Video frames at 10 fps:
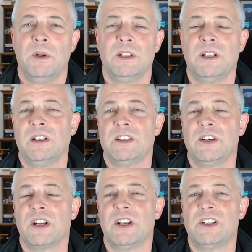Well,
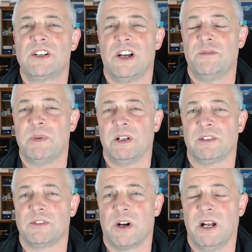they're a good, tough
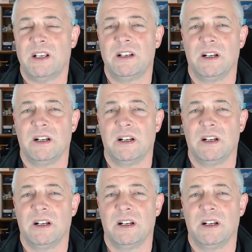built truck,